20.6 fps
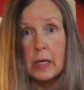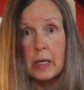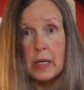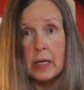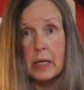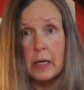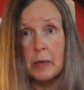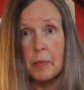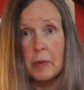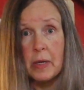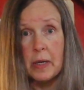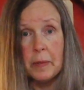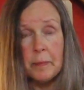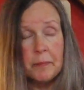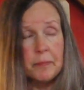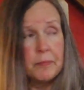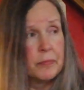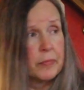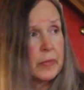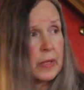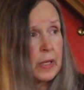Anyway,
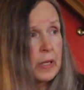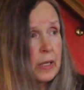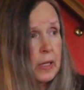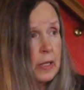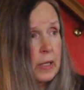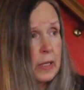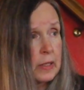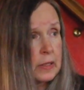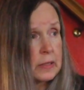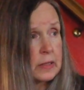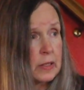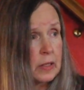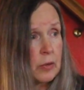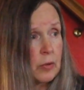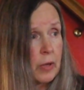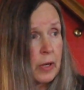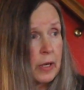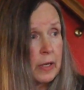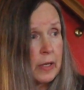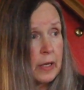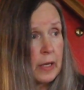it's a
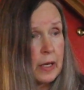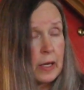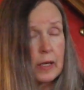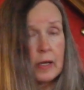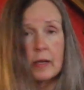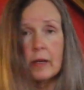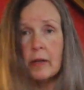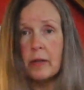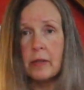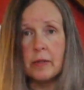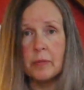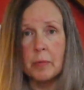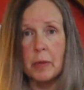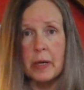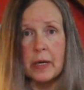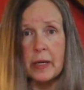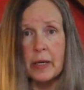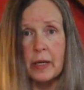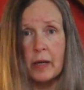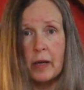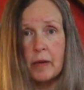gray day here. It's
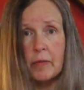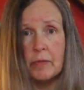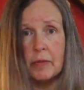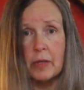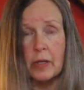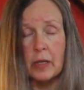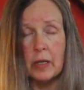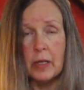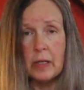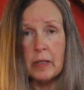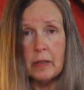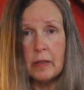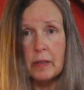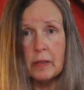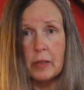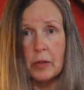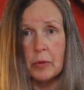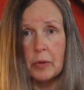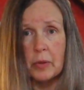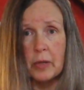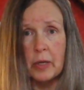raining off and on.
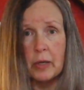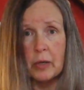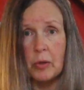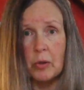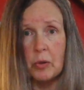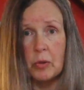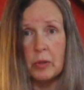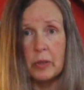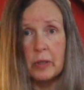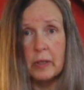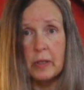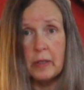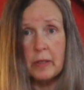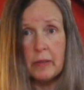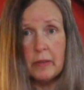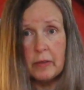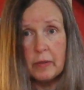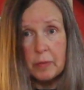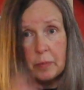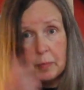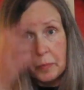Don't know how cold it
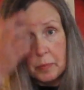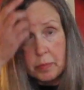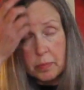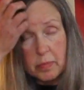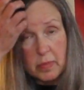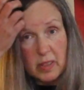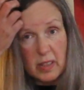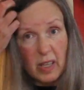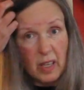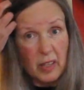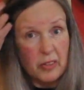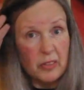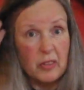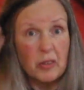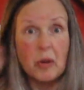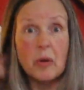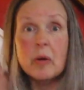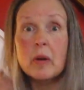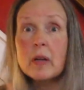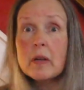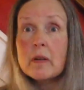is. It's not
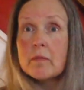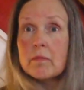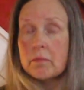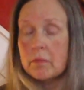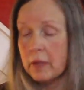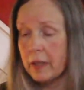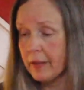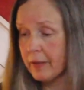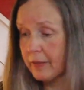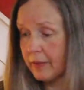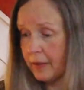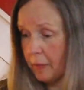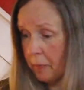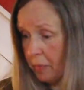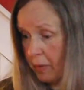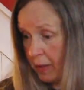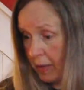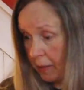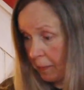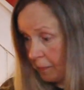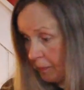snowing. That's
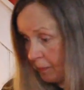something.